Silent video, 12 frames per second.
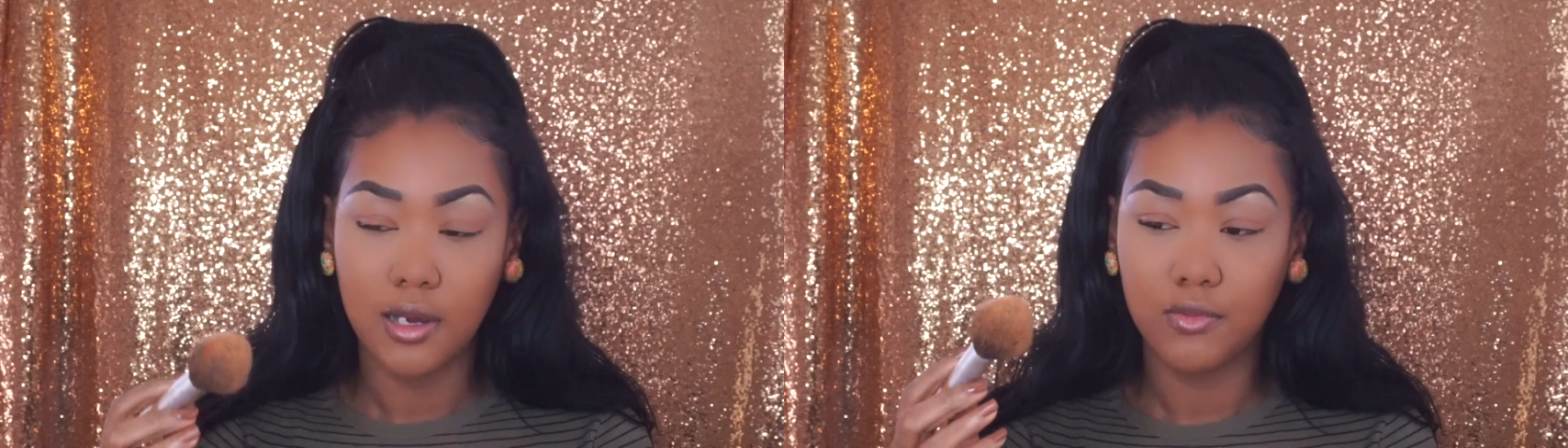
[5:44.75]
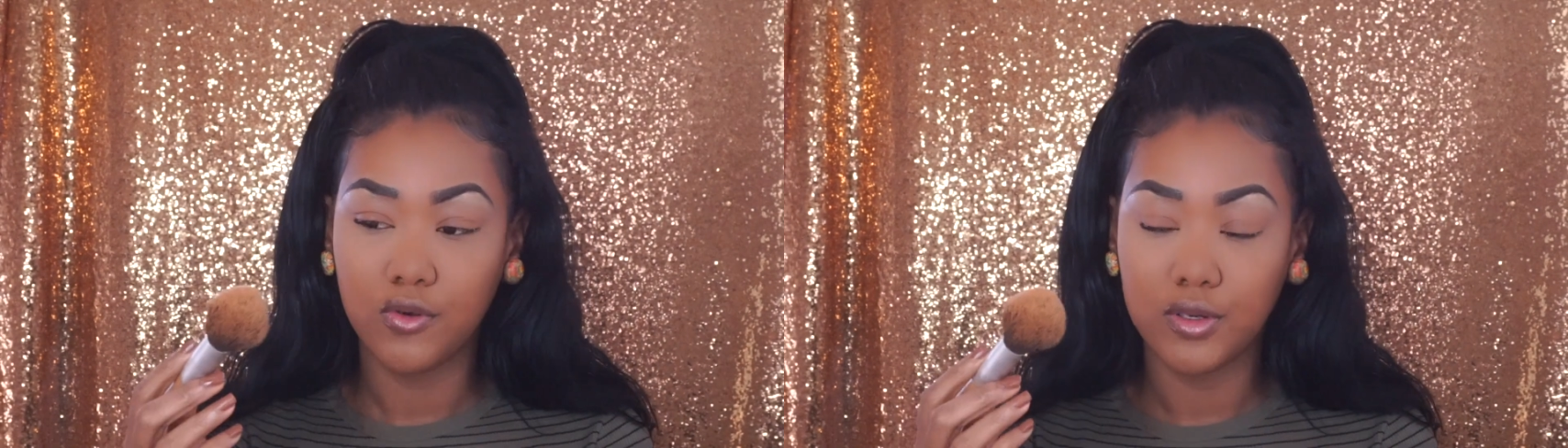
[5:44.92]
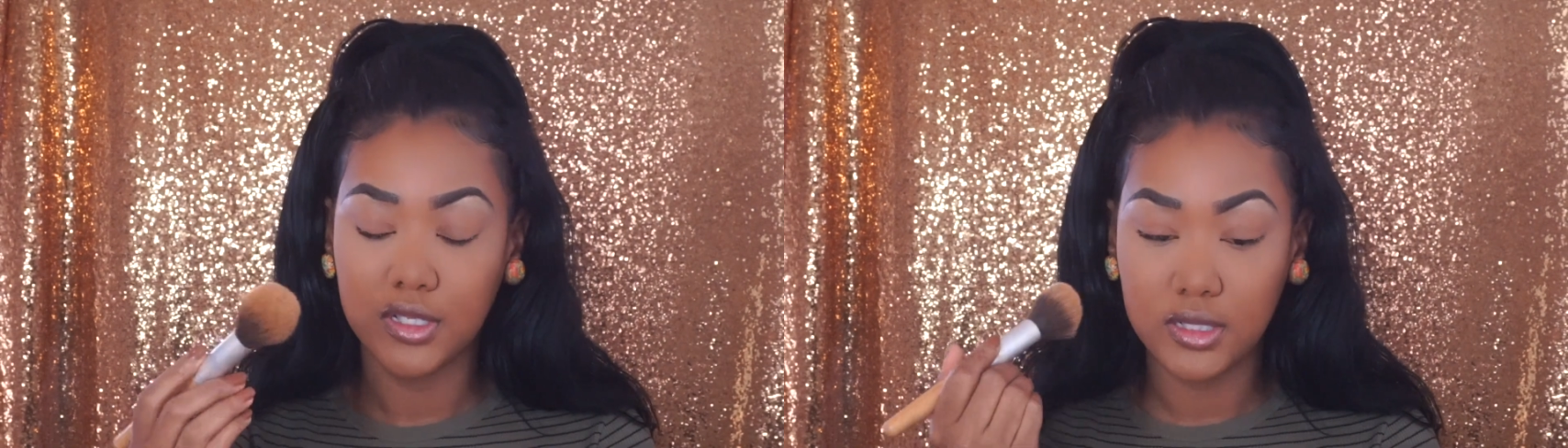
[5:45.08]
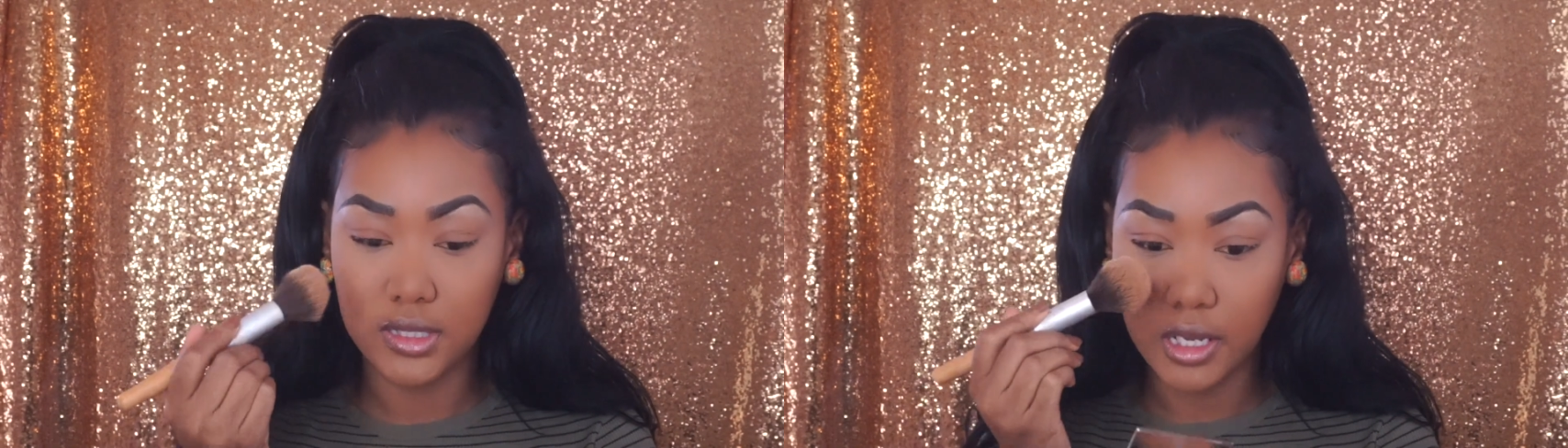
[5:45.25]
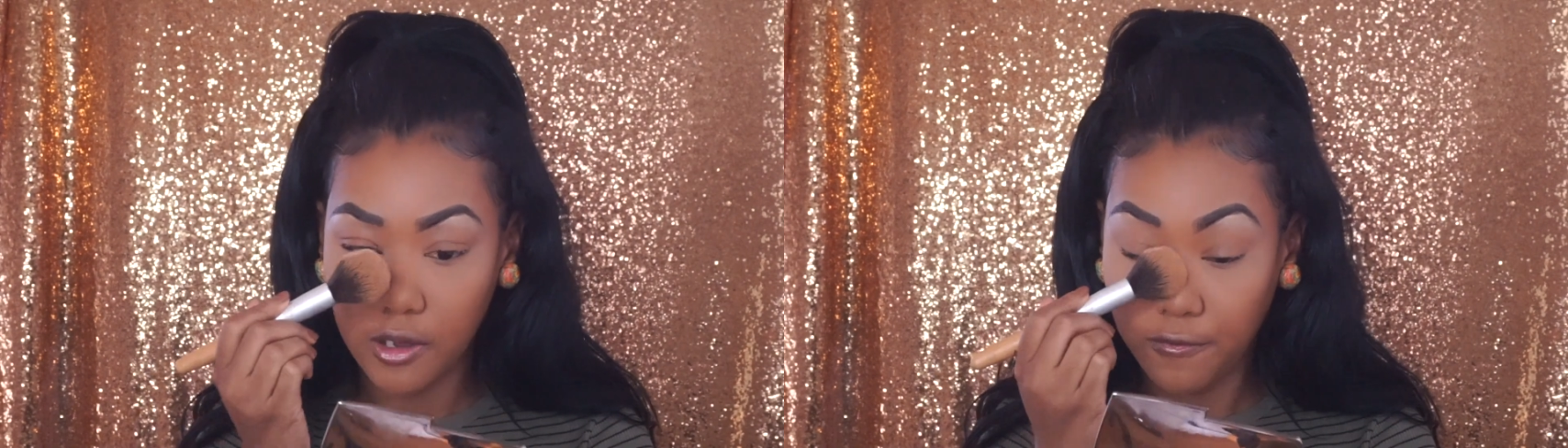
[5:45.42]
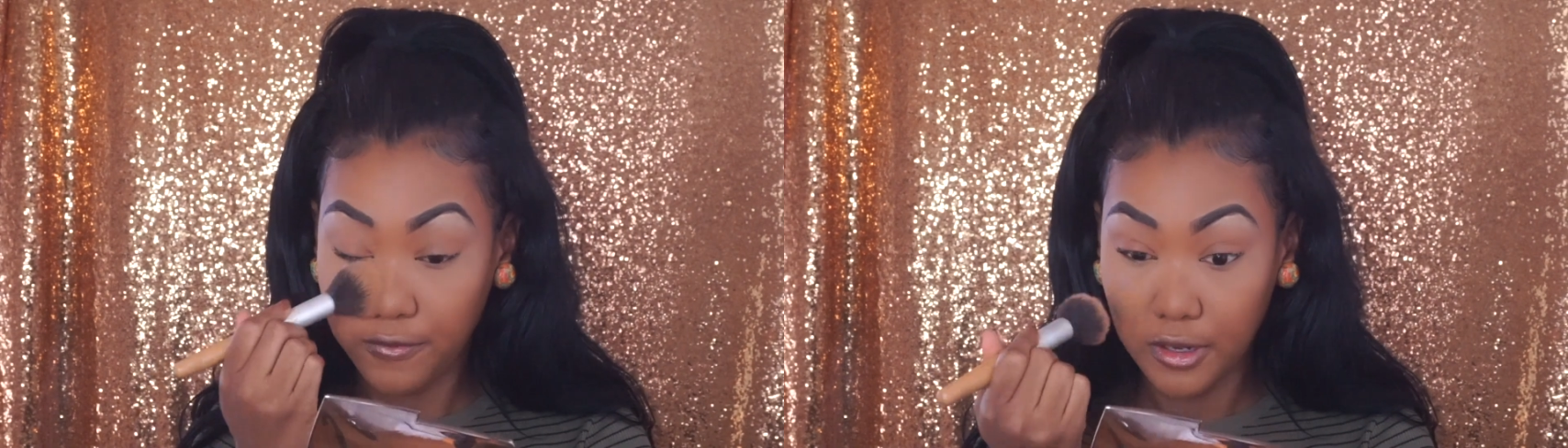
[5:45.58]
I'm going to
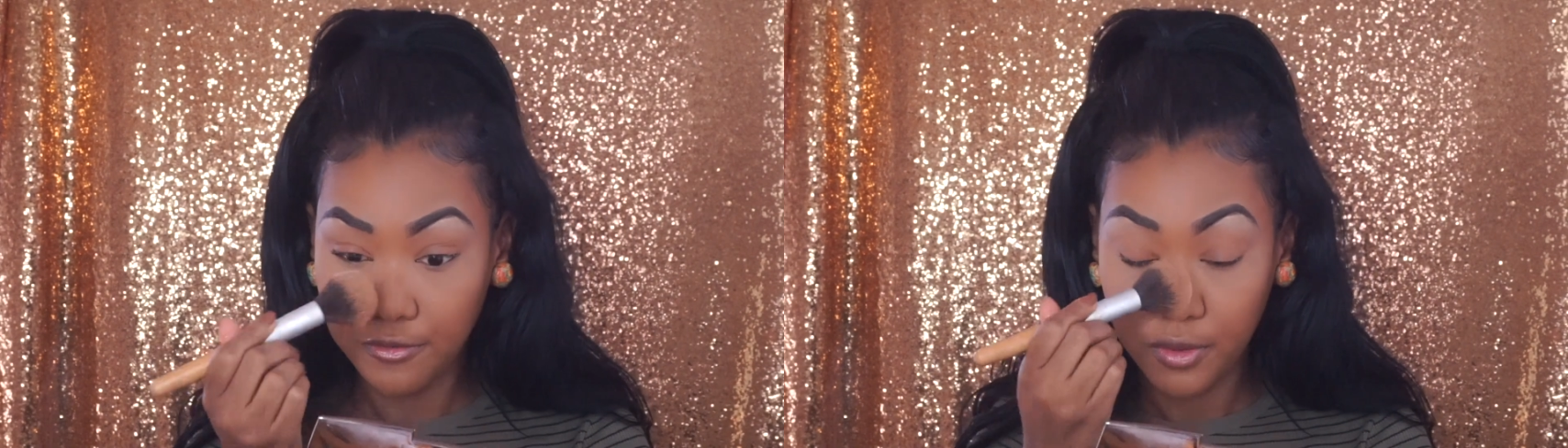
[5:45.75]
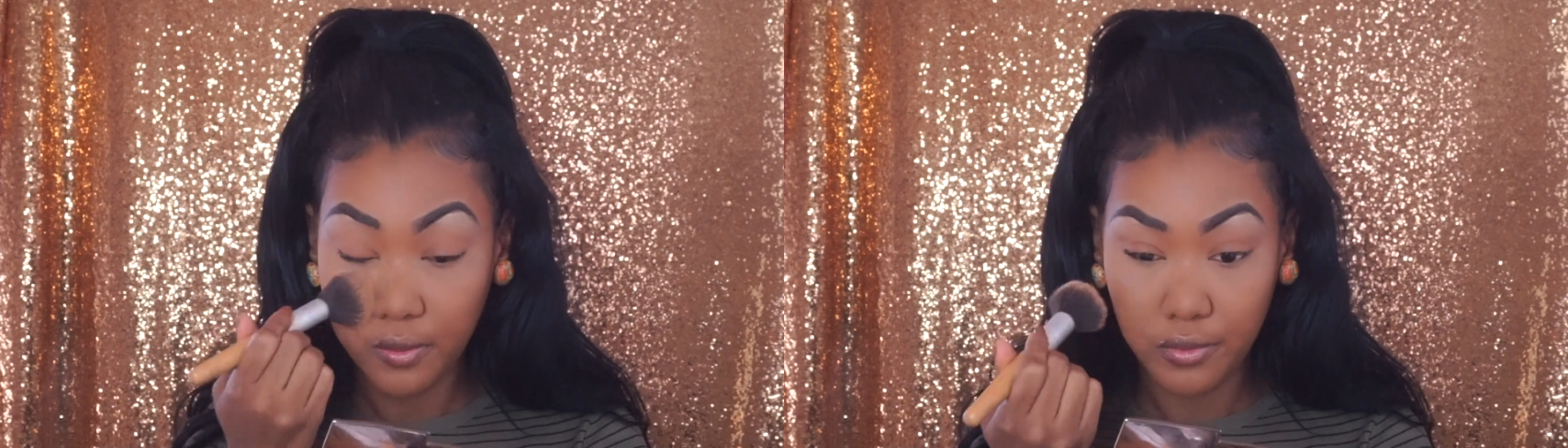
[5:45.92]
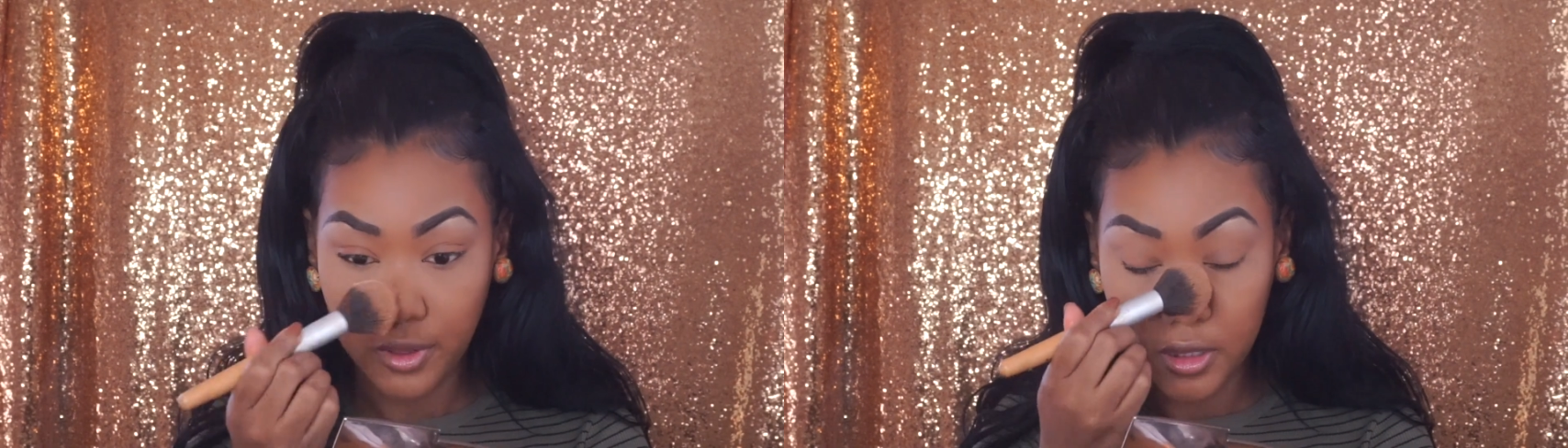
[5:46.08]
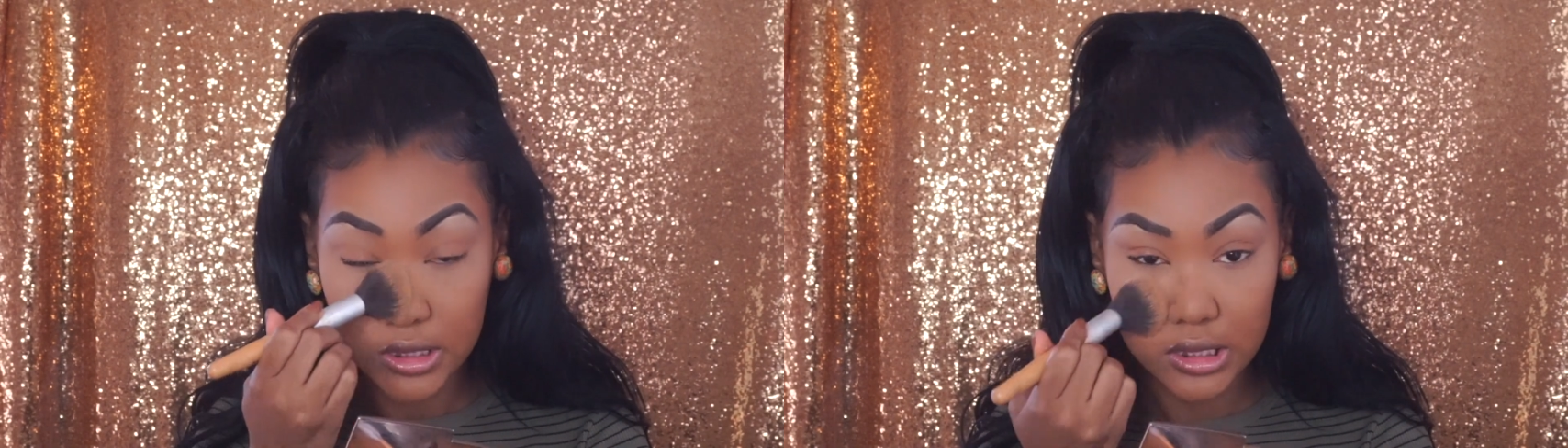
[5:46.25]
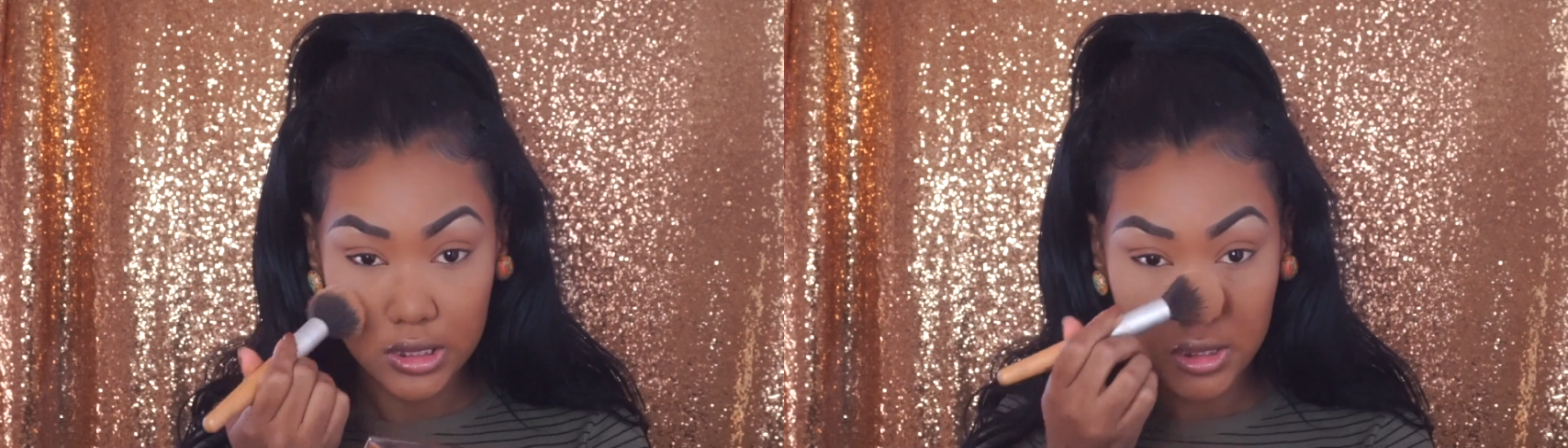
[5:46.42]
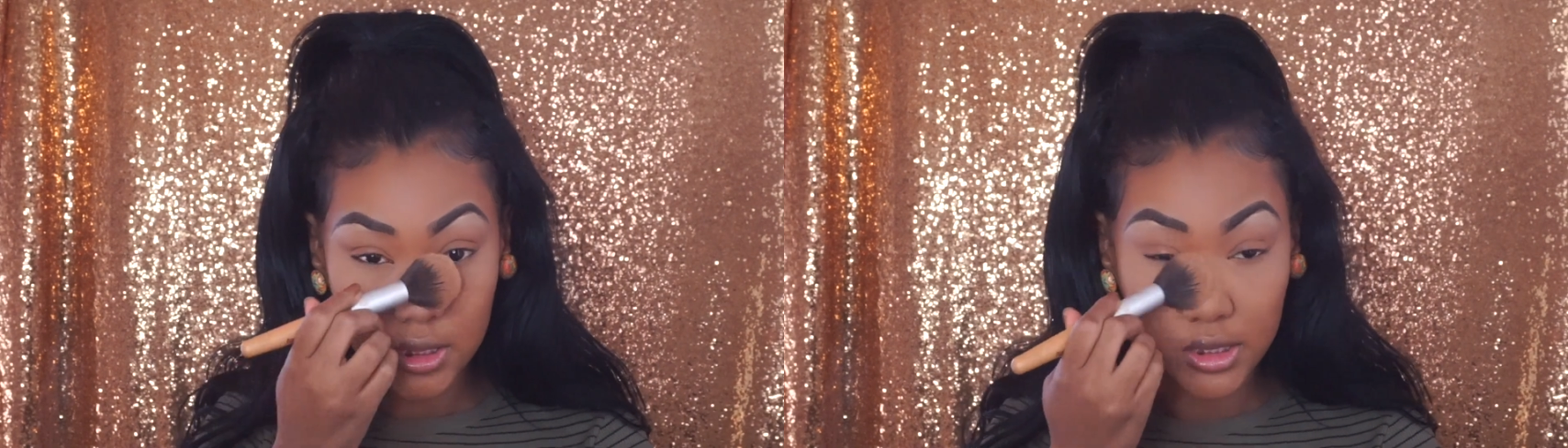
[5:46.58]
take a fluffy brush and